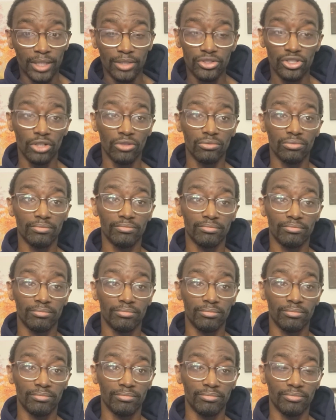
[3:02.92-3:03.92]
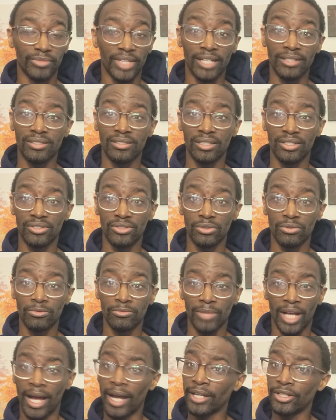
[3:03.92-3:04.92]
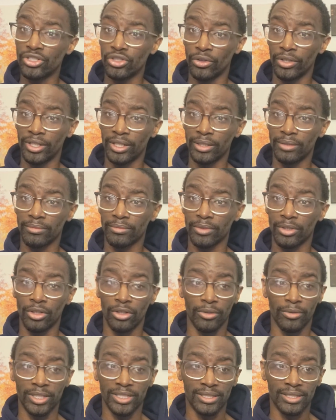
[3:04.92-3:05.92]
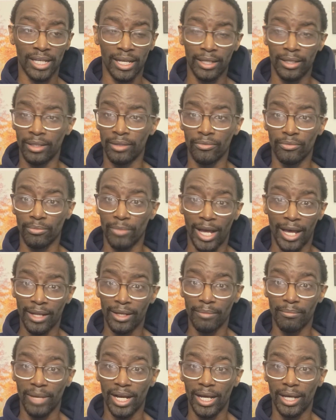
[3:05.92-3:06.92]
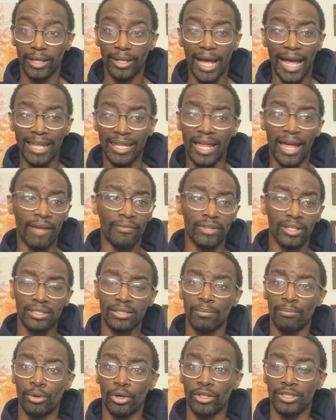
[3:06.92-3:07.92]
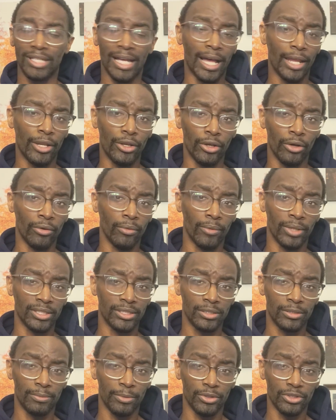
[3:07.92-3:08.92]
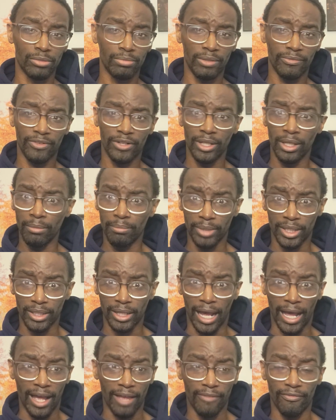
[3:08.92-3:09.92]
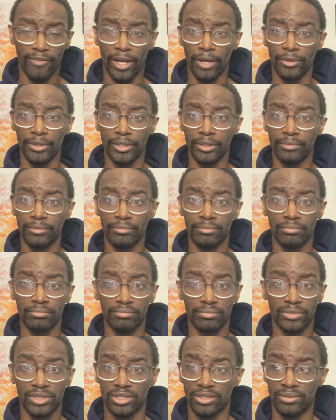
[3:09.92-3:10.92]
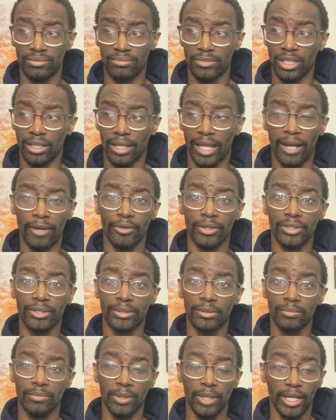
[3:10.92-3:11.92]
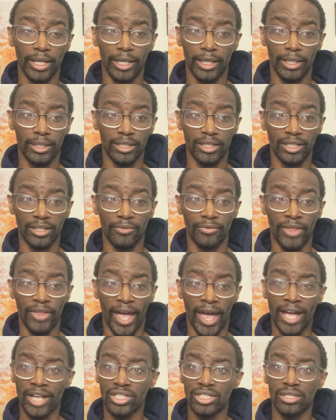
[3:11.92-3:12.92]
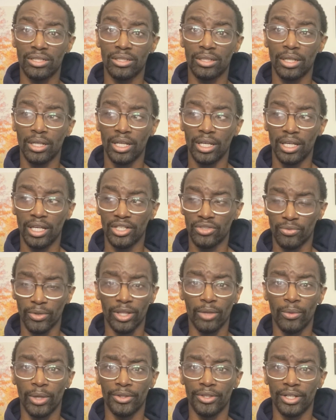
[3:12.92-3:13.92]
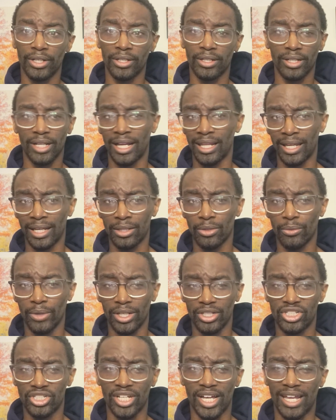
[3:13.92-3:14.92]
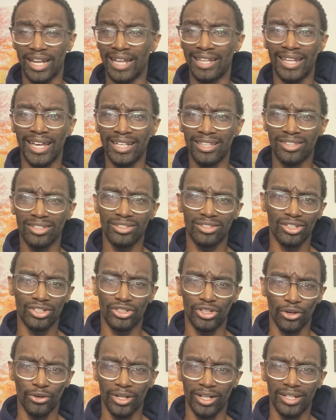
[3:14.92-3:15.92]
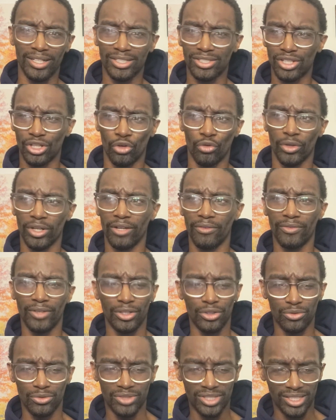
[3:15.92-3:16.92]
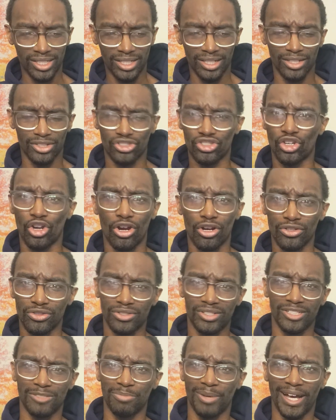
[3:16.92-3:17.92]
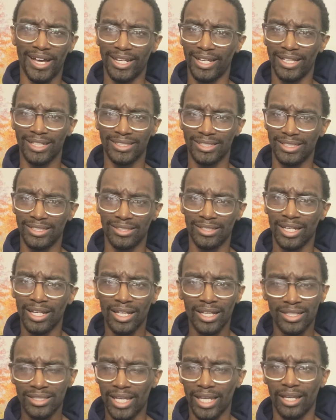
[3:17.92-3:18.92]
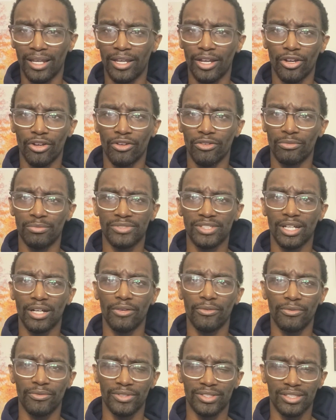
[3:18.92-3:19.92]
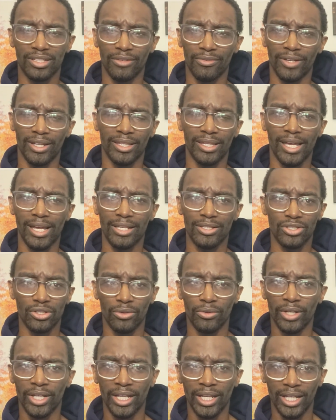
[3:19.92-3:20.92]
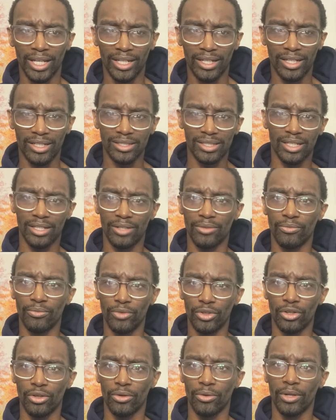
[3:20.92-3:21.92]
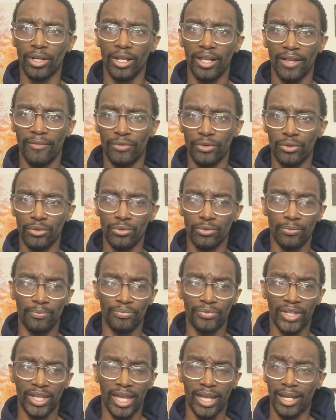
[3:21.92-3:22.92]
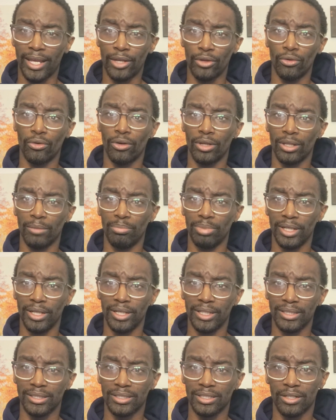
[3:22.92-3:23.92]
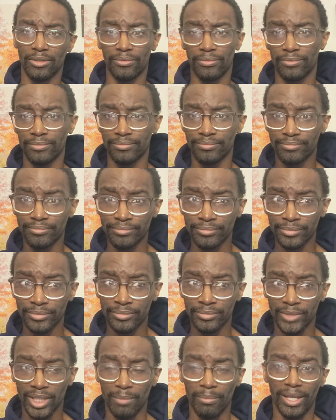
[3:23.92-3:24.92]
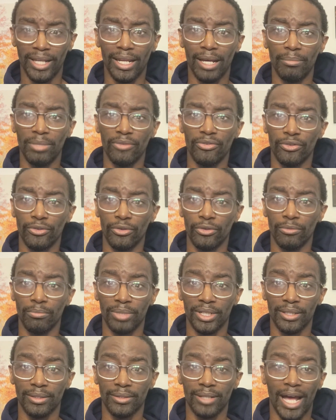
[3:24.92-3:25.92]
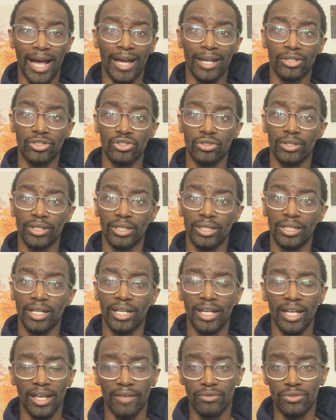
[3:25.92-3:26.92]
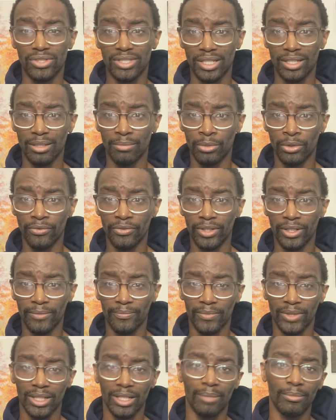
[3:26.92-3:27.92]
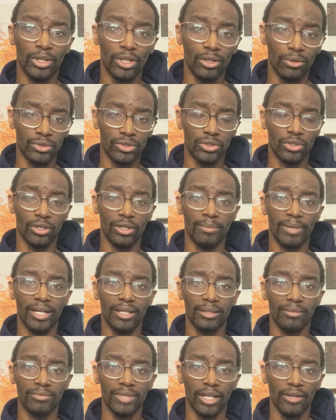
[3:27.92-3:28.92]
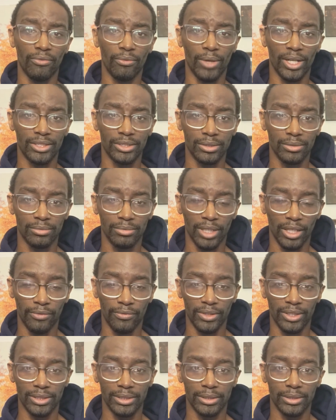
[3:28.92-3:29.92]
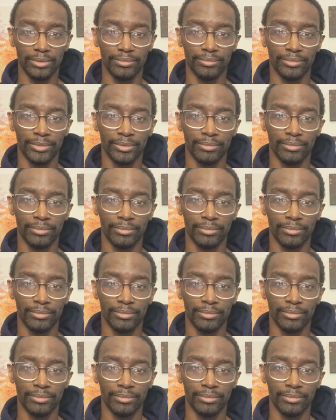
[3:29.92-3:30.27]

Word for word: So that's Sisu. I enjoyed it, you know, because I didn't, I didn't mind. I laughed at some parts. I know it wasn't supposed to be funny, but I found it just hilarious. And the action... it's really well done. I like the way it's shot. I like the, the dirtiness and grit of it. You see the scars on his body as he's taking care of himself and stuff like that. So it does get, you know, if you can't handle all the blood and stuff, it may not be for you, but I enjoyed it. Have you seen the movie? Let me know what you thought about it. Thank you for watching. Thank you for listening.